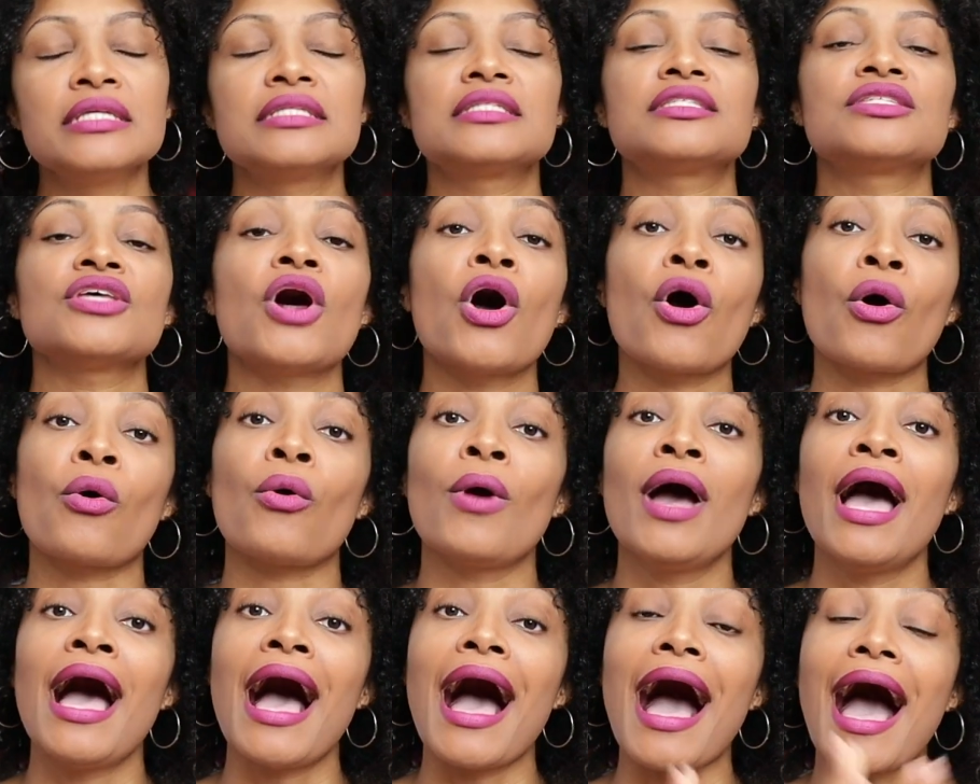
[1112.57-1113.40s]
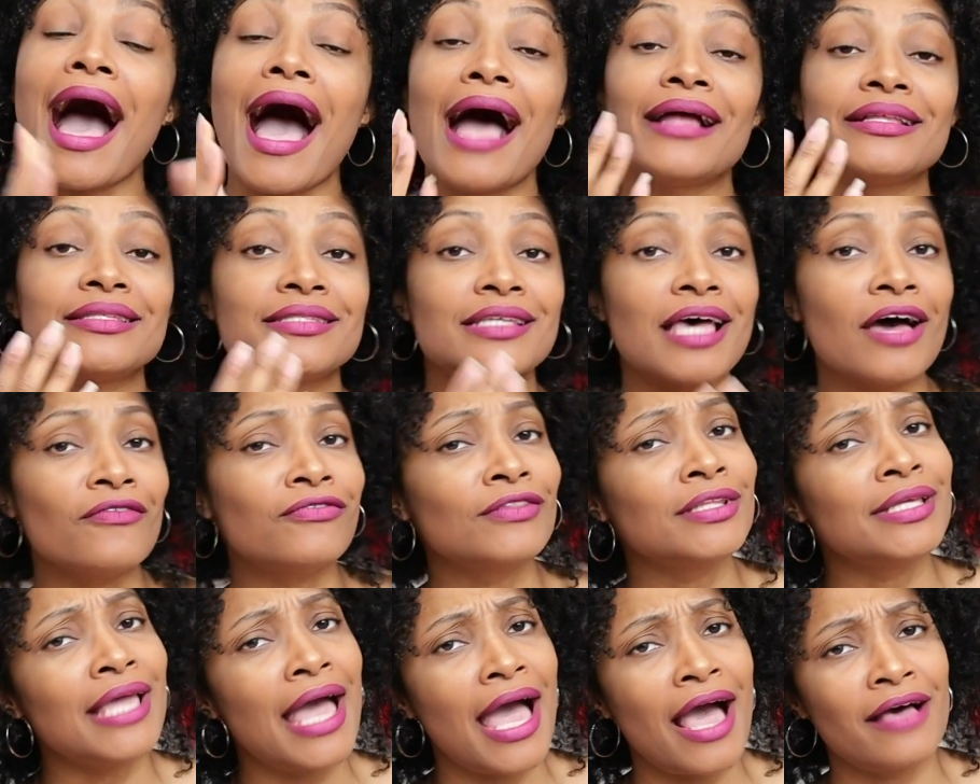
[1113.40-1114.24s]
So I
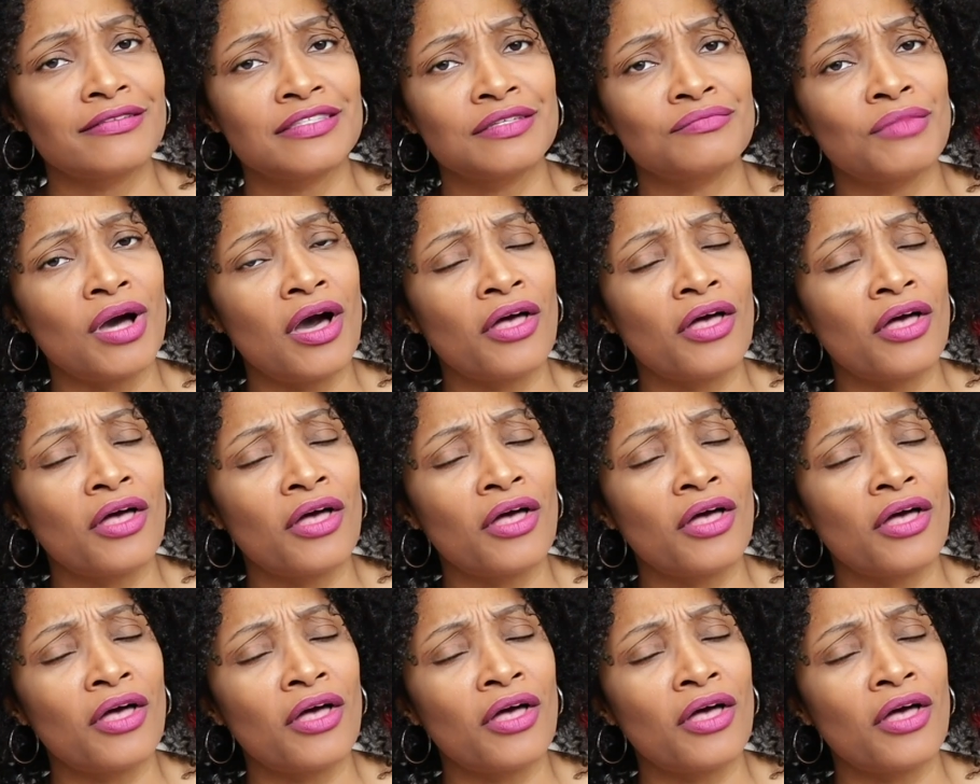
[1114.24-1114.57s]
definitely have some